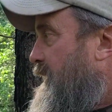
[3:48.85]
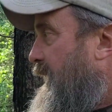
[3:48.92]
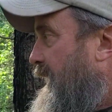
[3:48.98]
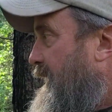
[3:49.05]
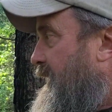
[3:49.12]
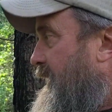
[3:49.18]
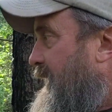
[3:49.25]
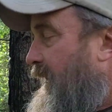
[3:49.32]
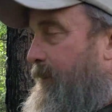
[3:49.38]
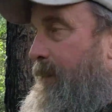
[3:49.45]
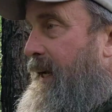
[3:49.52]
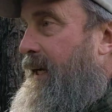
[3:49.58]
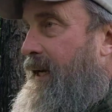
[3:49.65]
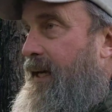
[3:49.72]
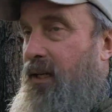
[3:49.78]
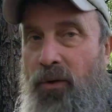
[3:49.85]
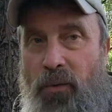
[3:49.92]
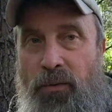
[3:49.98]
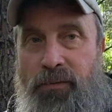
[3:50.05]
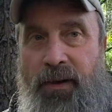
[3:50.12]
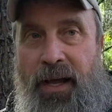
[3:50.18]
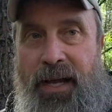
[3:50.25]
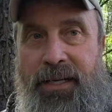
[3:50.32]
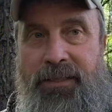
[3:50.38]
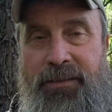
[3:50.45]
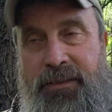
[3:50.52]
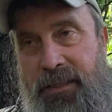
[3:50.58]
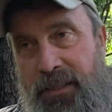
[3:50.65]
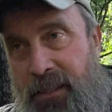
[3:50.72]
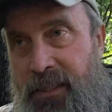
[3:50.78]
that I can kind of make like a little
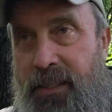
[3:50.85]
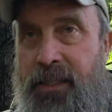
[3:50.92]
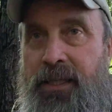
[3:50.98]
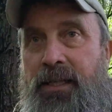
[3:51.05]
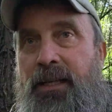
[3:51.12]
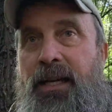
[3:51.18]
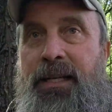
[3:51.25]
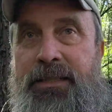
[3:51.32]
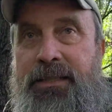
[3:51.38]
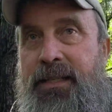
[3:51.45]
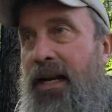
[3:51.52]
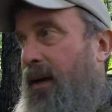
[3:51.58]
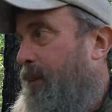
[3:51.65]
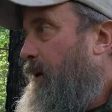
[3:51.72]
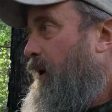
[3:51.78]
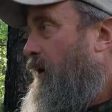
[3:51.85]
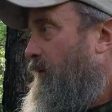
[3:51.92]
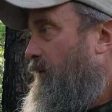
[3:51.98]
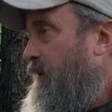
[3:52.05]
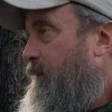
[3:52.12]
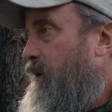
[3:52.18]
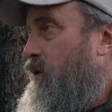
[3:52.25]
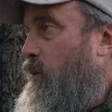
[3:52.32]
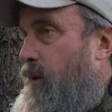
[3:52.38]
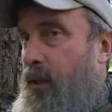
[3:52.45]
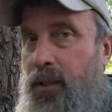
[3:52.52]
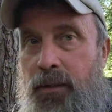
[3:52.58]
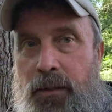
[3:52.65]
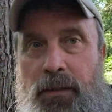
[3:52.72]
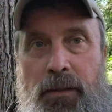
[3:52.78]
vise and snap it off in
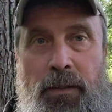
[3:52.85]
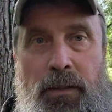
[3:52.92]
between,